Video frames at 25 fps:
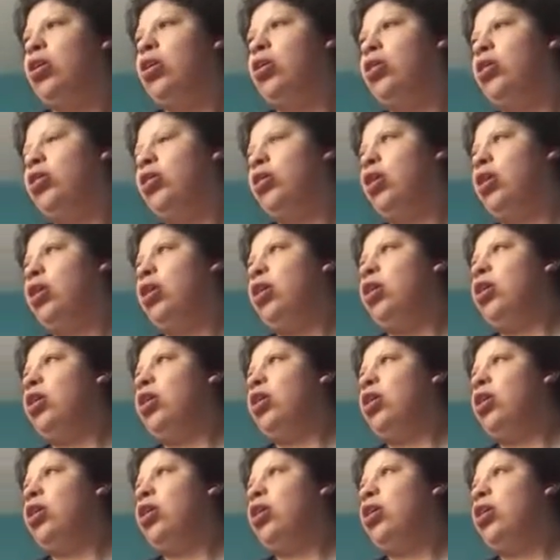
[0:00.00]
Good luck.
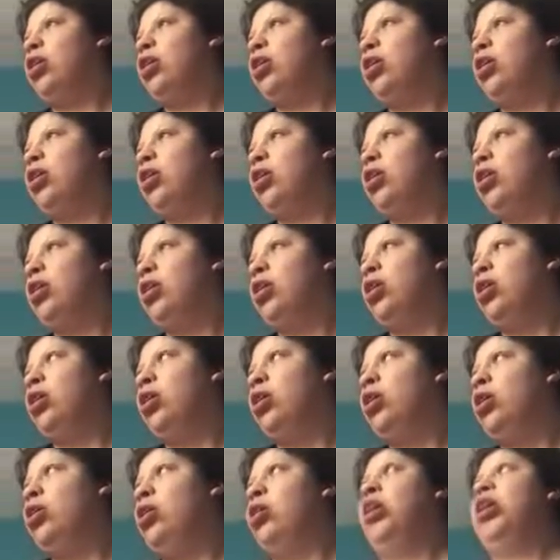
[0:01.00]

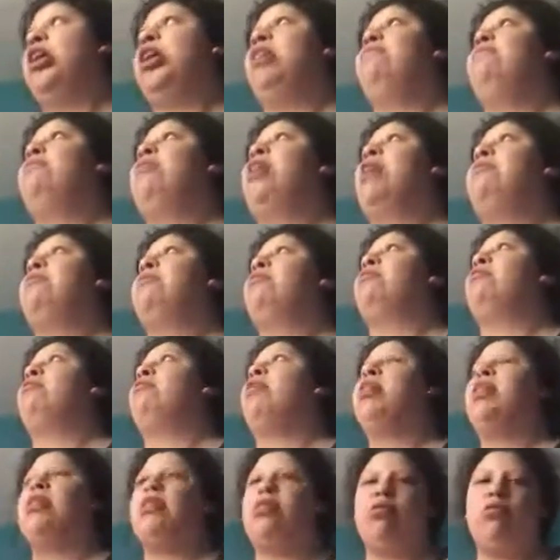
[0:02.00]
Hope you have a
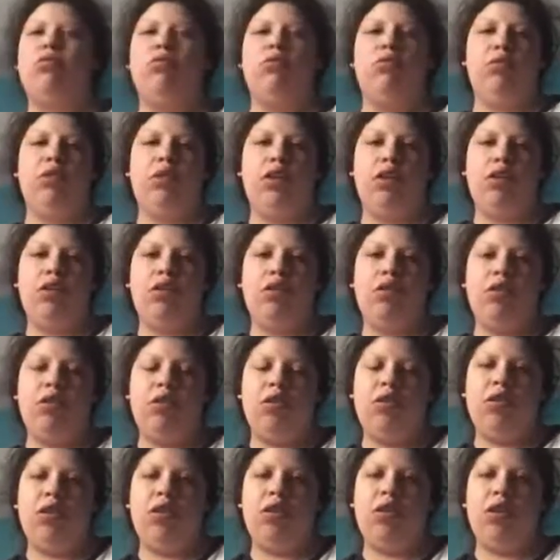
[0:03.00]
great school
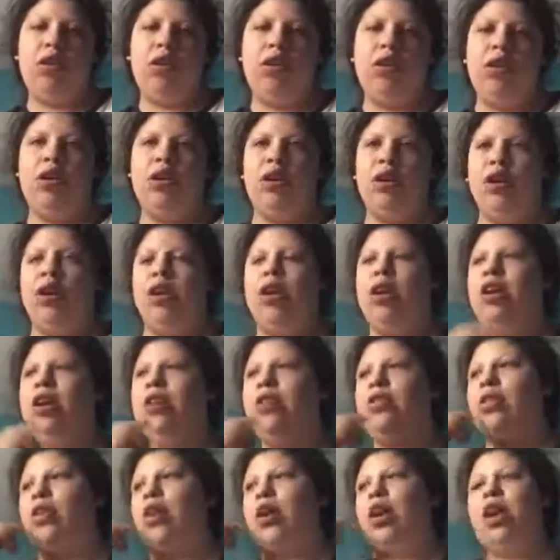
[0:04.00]
year.
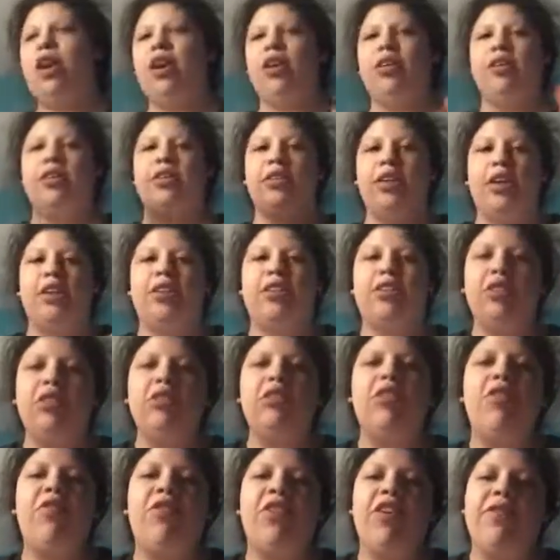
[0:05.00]
And if not, I
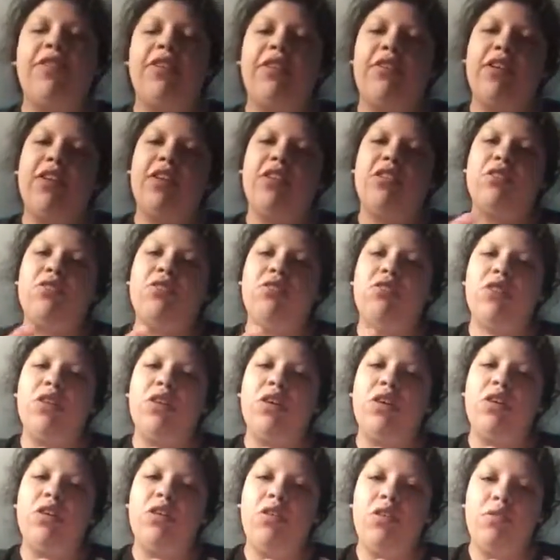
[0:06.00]
still hope you have a great school
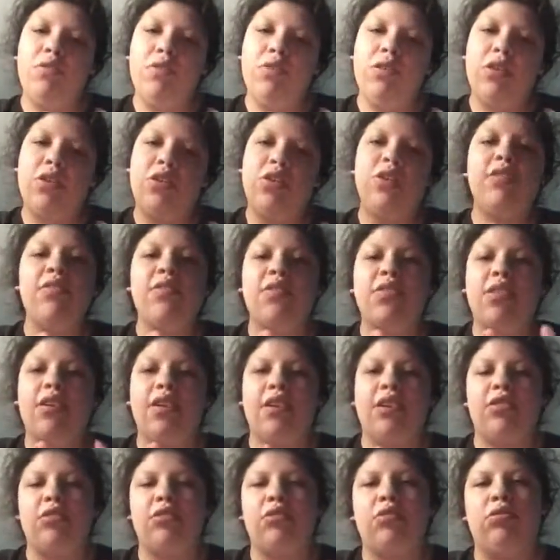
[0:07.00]
year when you do
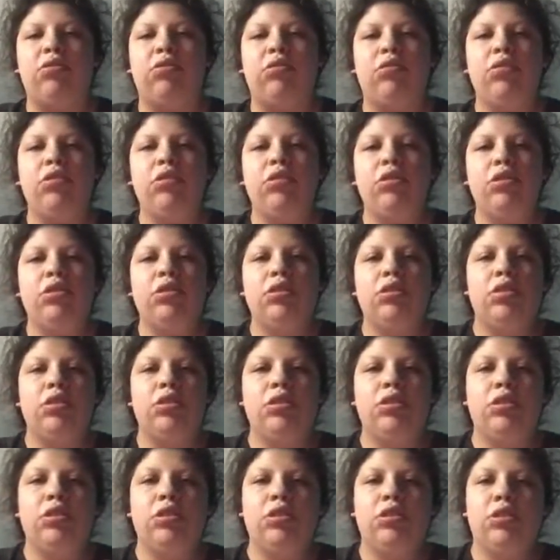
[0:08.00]
start school.
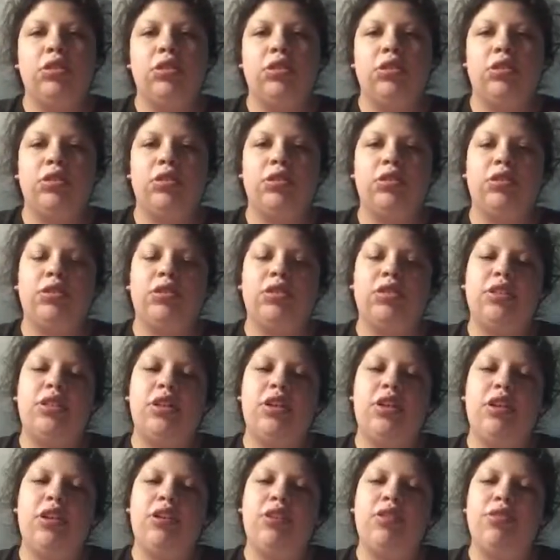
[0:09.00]

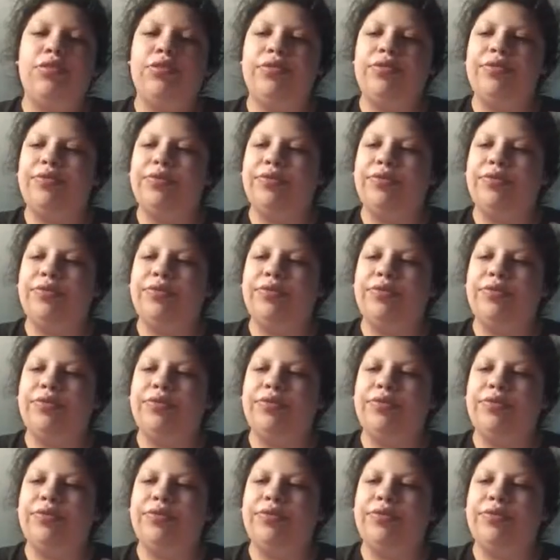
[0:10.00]
So,